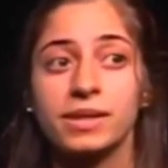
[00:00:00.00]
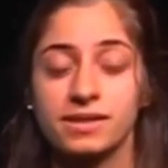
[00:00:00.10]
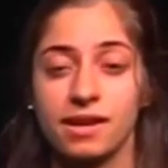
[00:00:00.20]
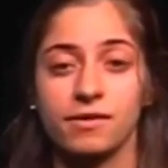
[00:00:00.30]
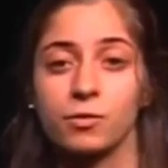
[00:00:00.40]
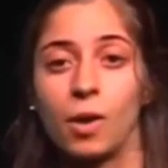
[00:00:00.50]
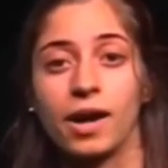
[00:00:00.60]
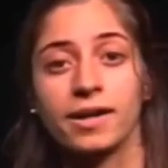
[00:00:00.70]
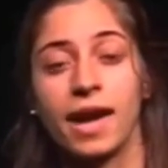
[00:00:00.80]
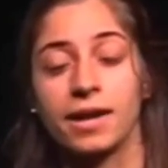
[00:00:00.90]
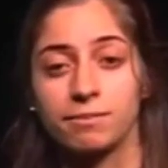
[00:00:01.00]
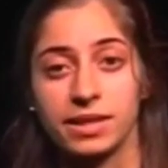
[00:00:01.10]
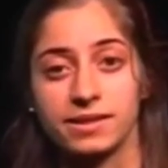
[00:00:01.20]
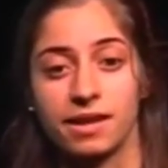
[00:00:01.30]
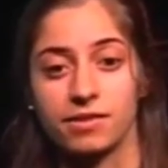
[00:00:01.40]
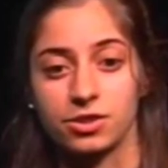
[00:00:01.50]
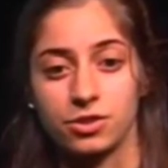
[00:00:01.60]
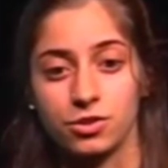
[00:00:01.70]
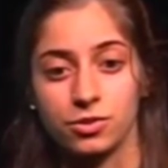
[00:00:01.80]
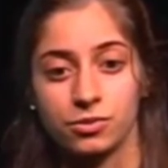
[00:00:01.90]
However, it binds to
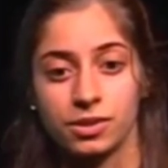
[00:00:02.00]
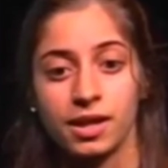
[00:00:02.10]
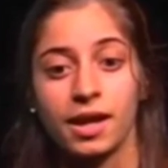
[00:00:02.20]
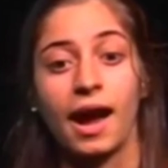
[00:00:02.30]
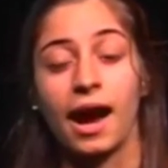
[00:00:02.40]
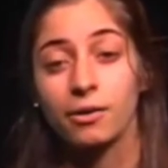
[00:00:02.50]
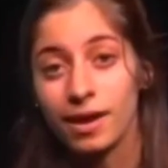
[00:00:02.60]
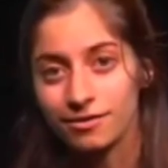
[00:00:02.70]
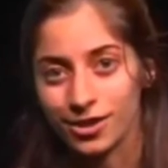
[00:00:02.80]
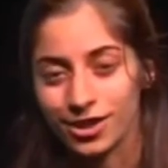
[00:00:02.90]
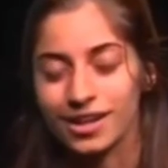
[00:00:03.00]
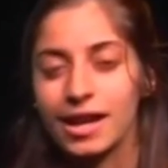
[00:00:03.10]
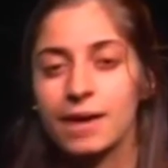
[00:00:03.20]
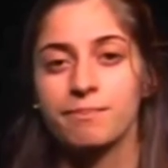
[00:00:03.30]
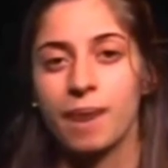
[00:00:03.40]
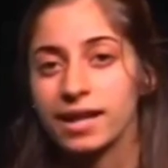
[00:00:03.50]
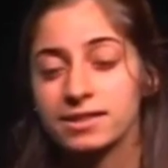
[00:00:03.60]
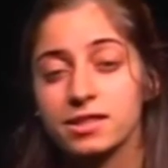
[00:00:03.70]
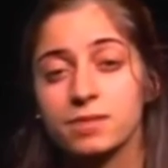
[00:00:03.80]
B7-1 and B7-2